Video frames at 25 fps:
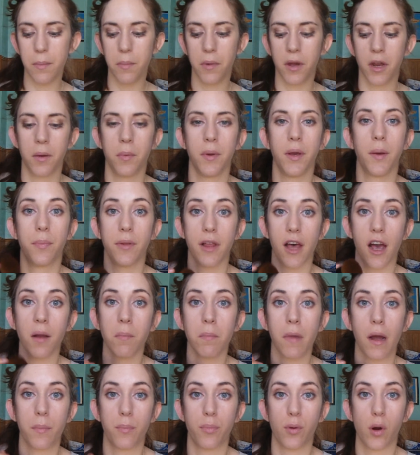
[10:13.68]
I'm going to be
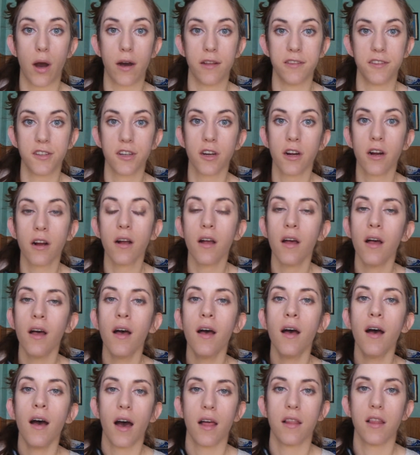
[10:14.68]
applying my bronzer.
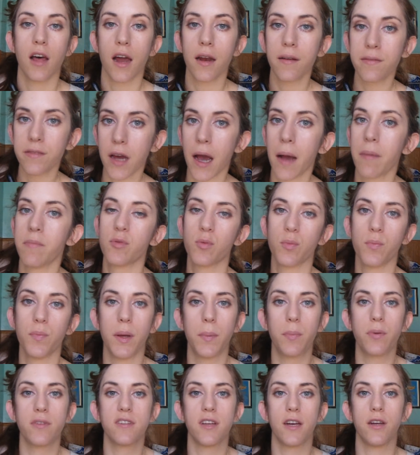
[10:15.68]
A lot of times when
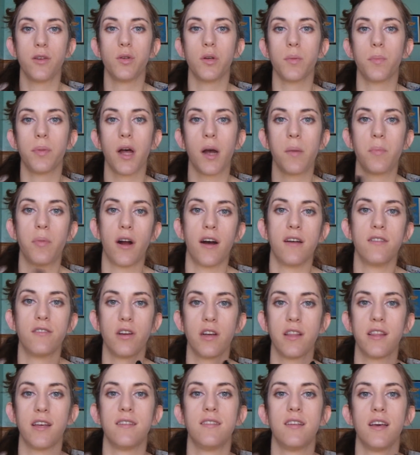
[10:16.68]
people say to apply
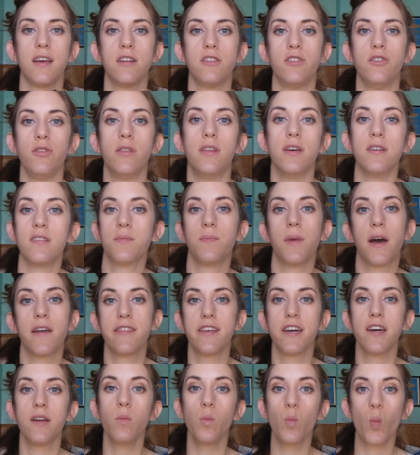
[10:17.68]
bronzer, they say to do this
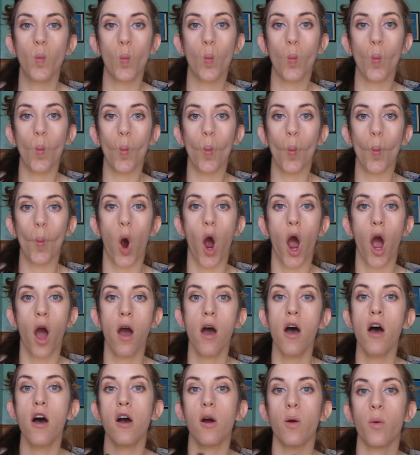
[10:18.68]
method,
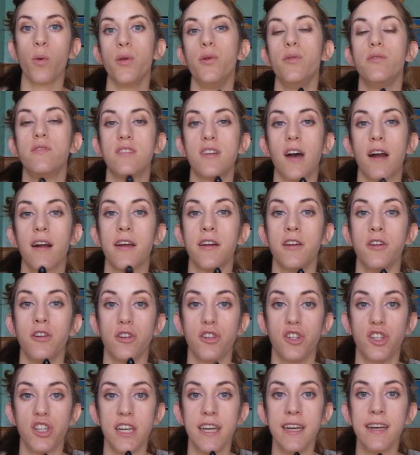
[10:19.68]
where you suck in
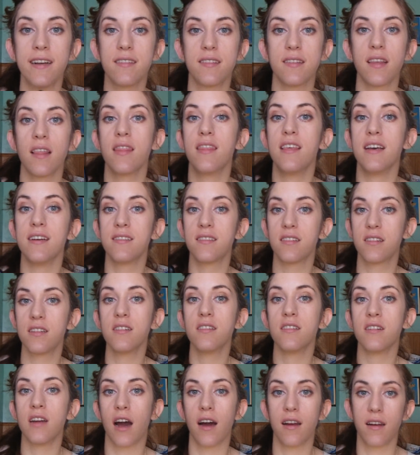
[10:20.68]
your cheeks. This
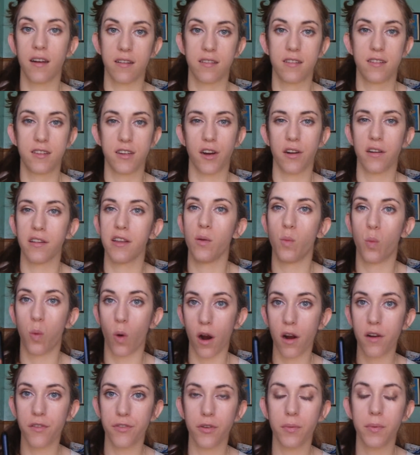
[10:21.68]
does not necessarily
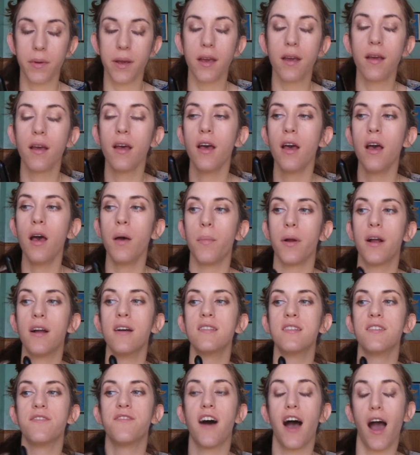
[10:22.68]
work for me,
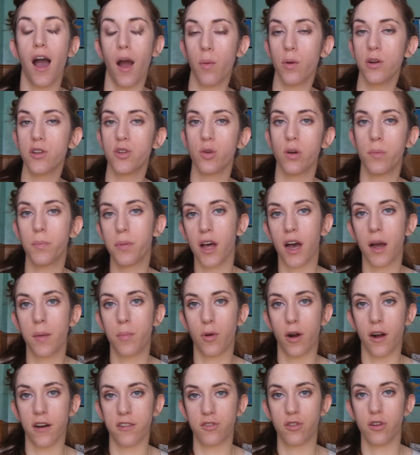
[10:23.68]
because if I were to apply
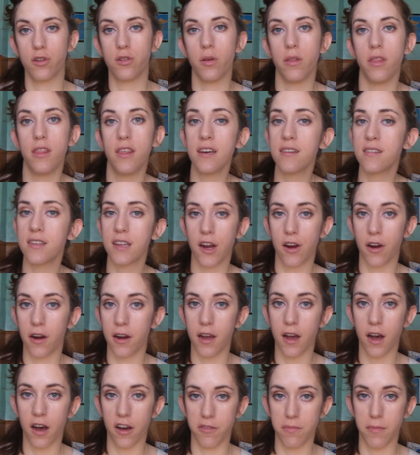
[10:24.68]
bronzer to this
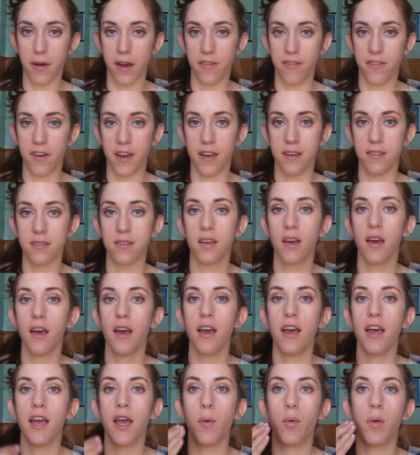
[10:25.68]
area of my face,
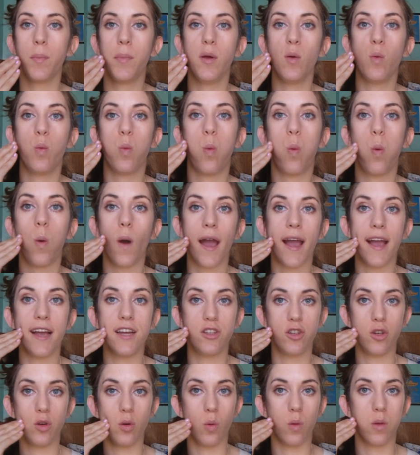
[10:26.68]
it would be
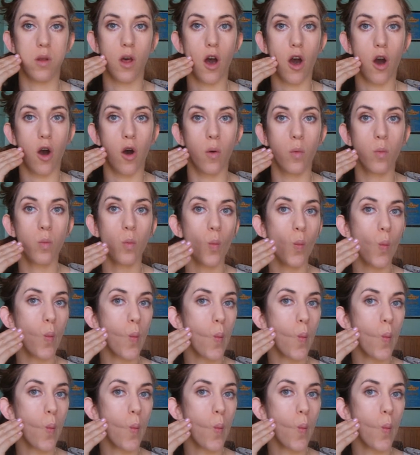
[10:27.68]
way too low.